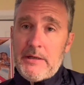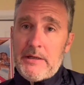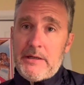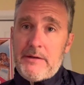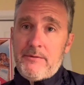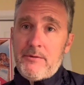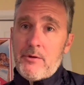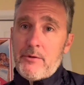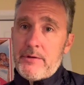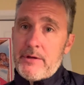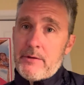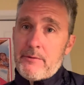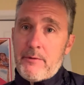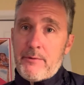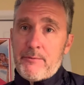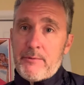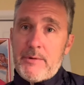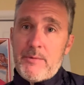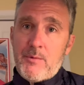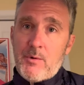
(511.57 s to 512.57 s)
Even though the other
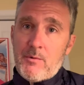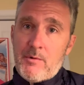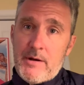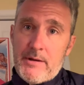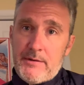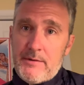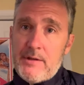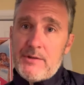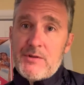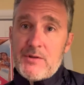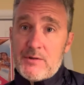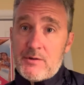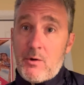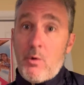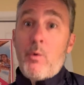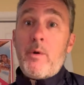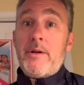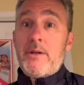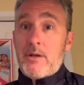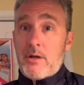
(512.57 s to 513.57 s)
three were written, this is
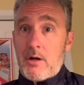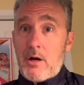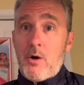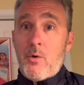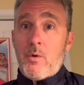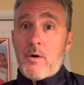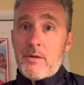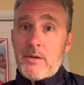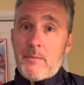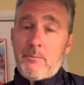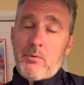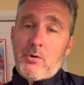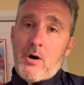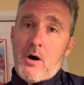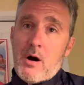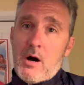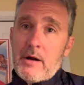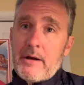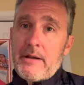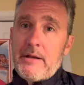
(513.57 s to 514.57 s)
going to go on the
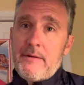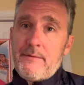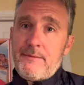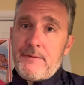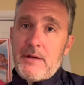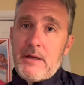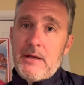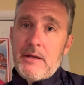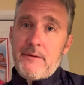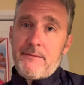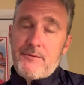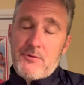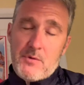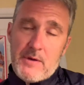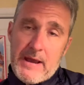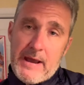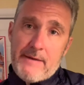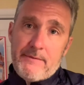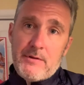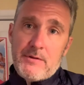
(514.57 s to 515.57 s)
blog. And if you
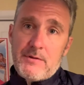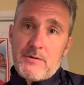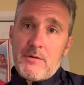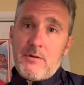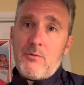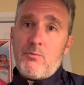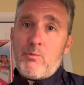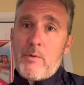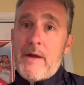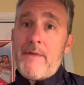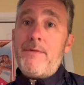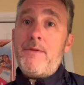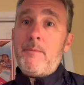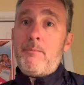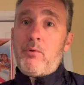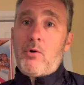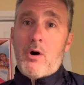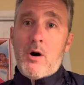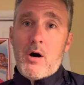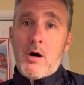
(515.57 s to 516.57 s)
haven't read the
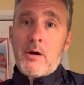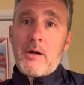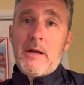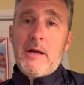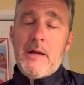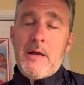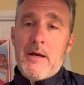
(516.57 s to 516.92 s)
blog